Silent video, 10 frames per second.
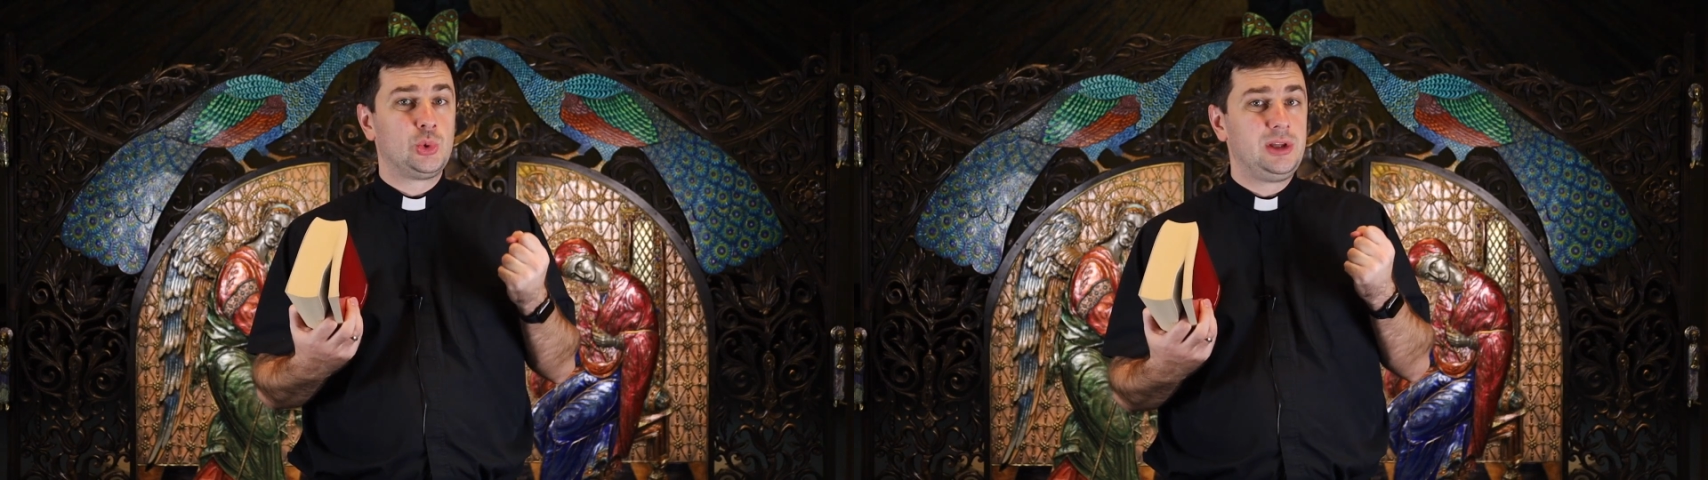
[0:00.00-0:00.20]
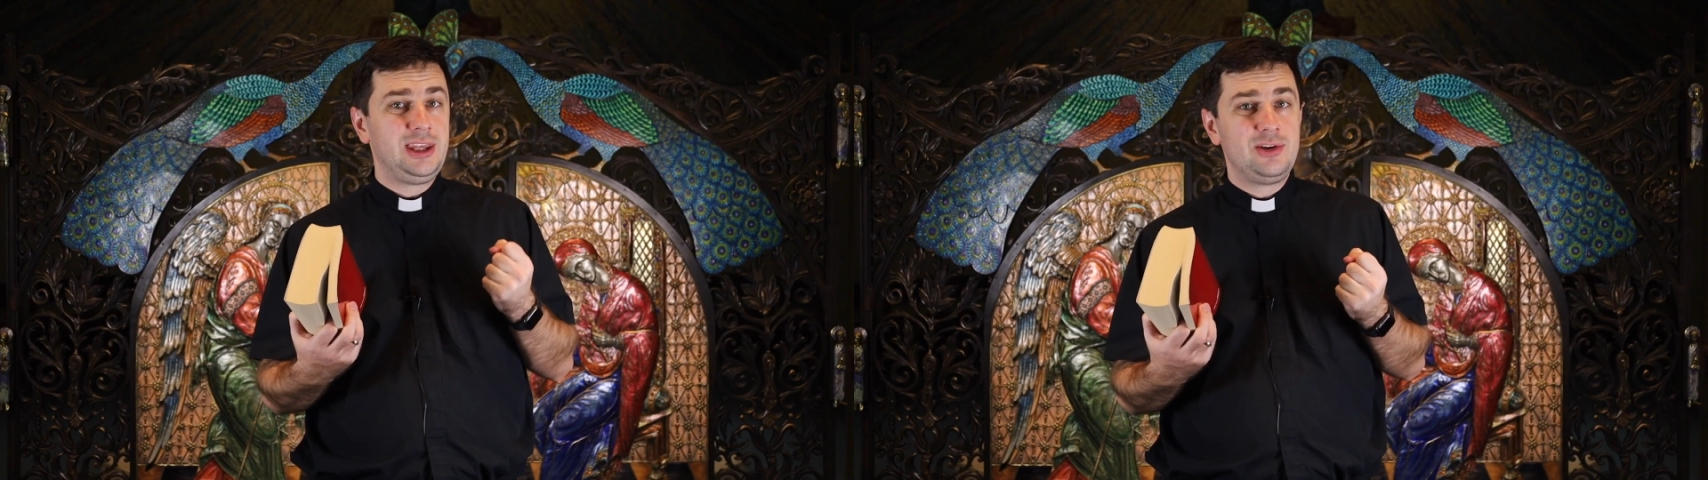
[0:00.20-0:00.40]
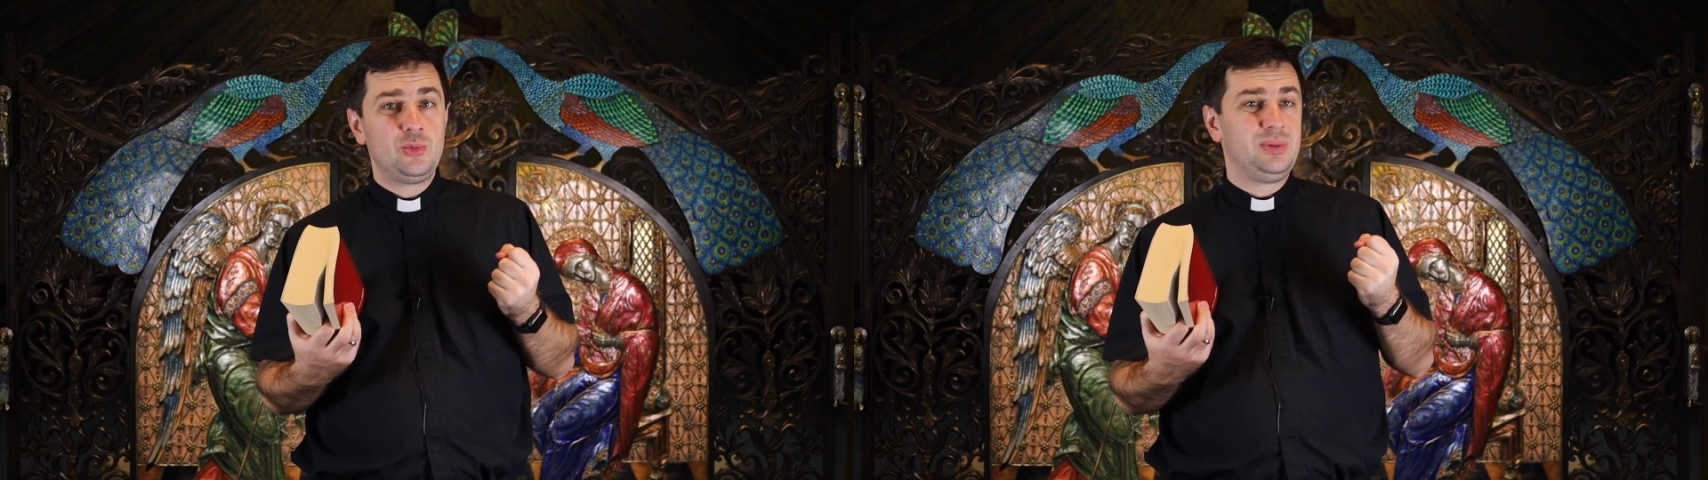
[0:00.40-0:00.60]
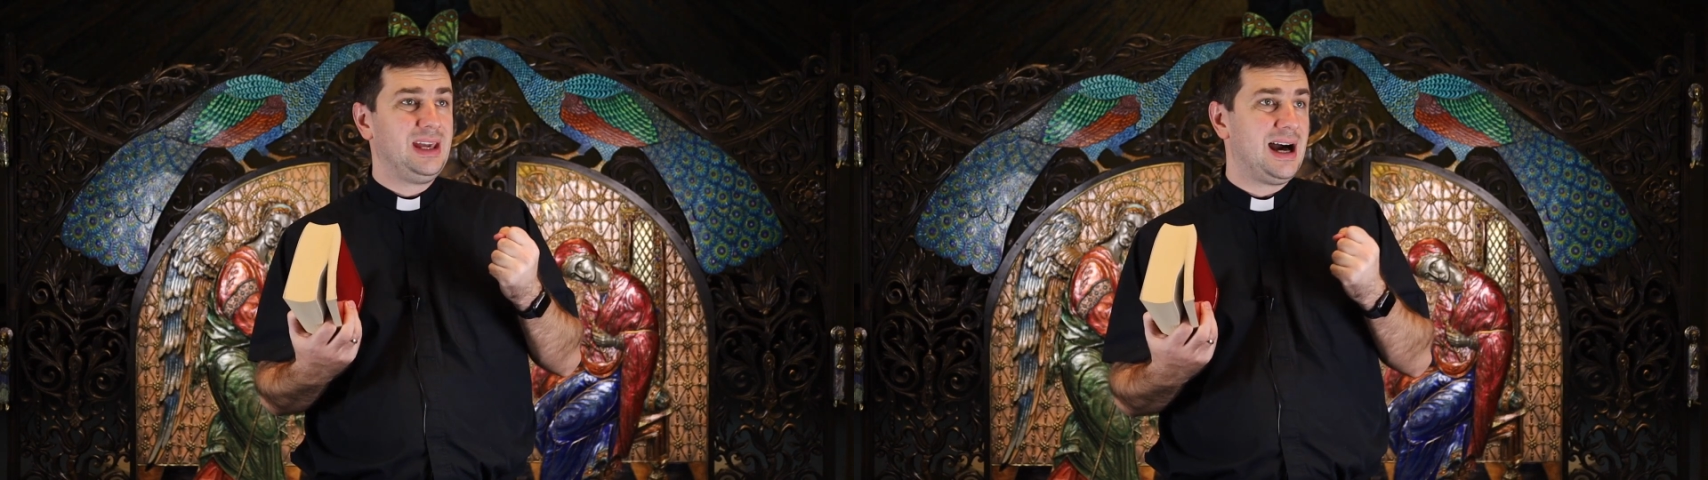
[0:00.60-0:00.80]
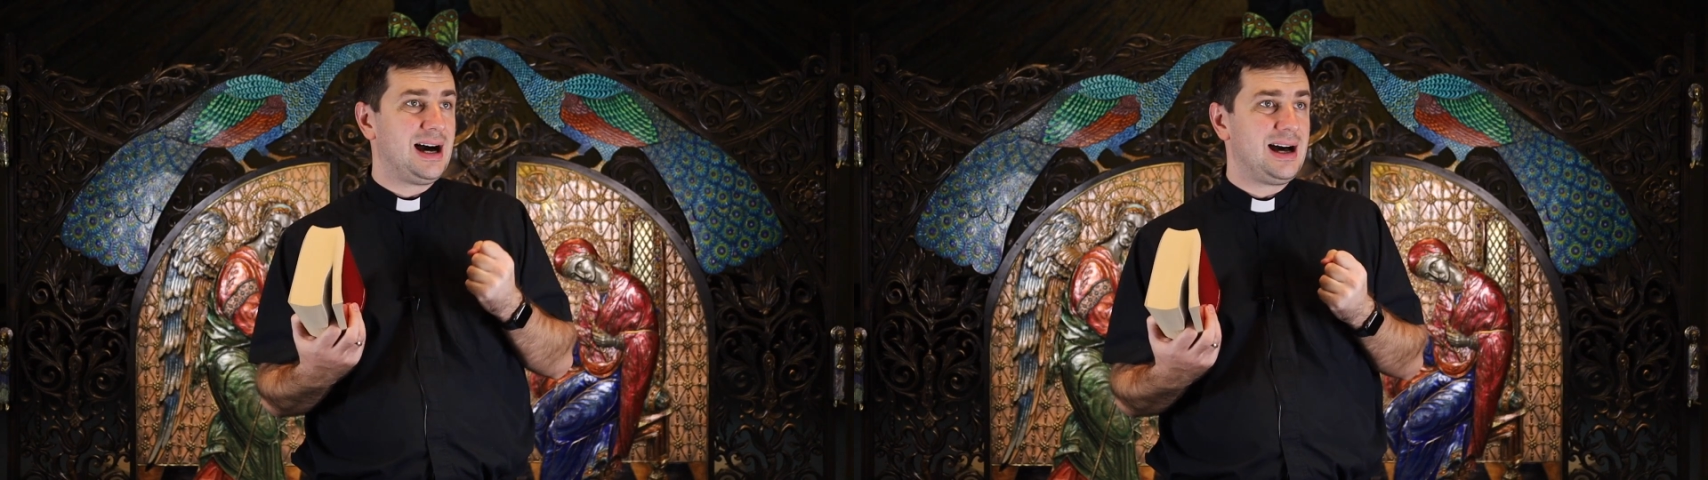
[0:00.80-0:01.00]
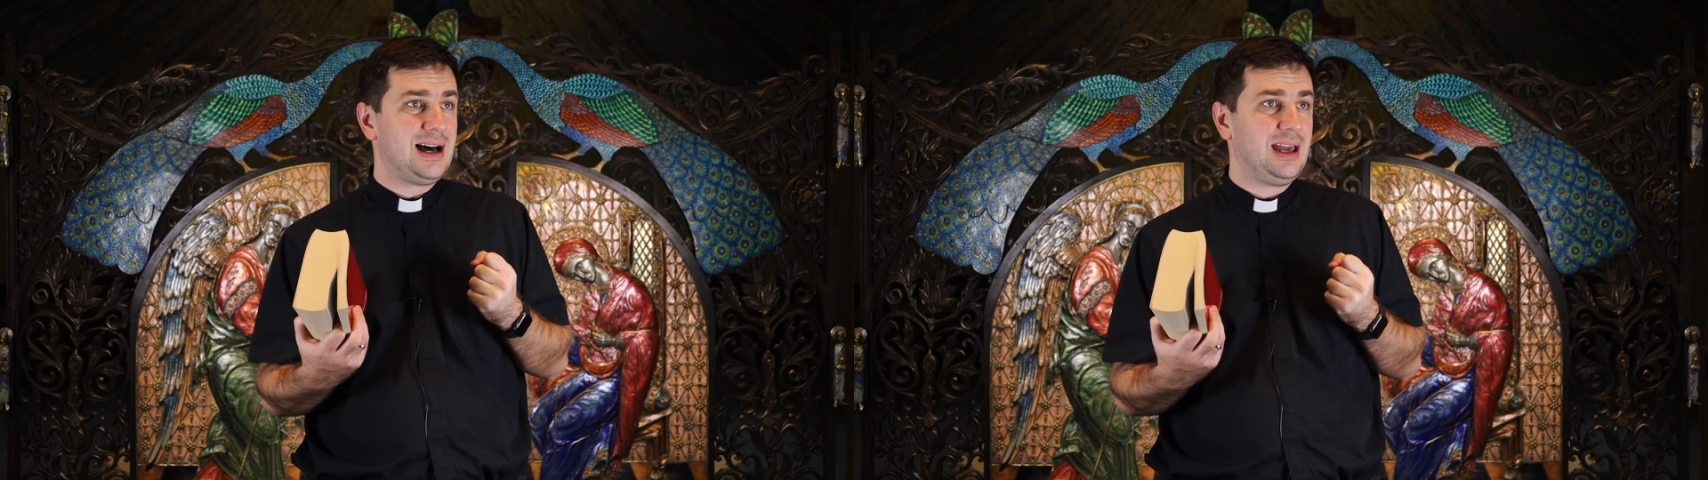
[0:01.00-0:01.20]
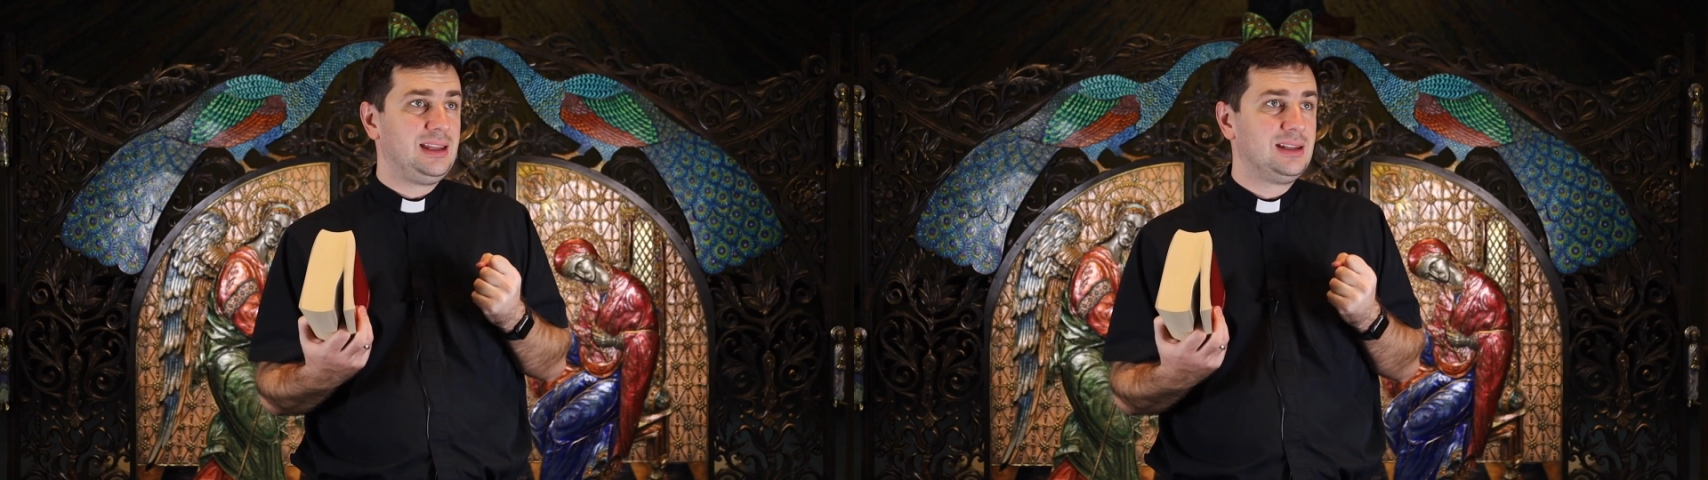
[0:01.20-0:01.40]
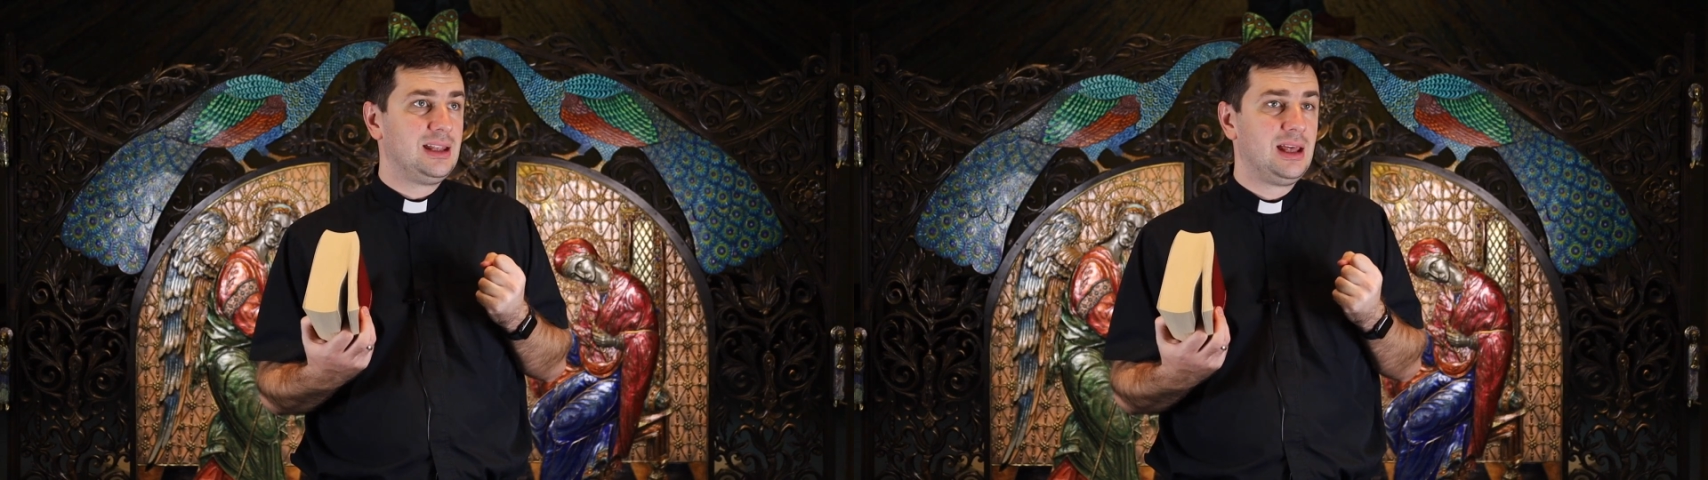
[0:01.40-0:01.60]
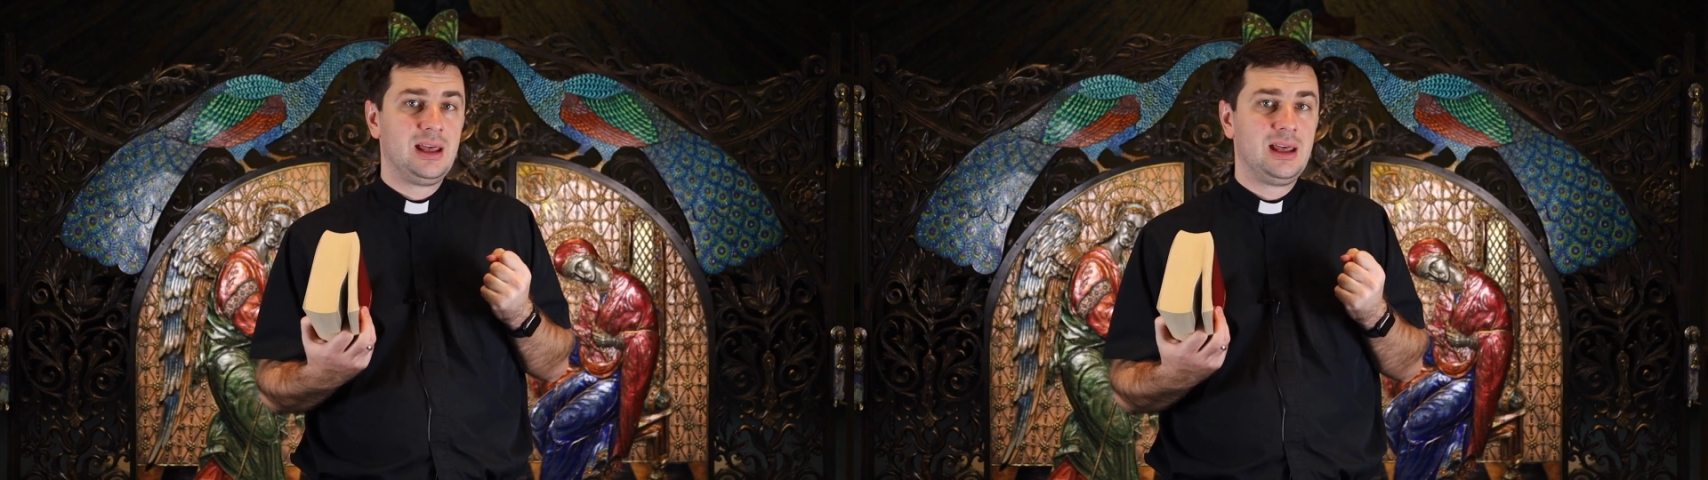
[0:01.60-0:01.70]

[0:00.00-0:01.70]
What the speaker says: leave behind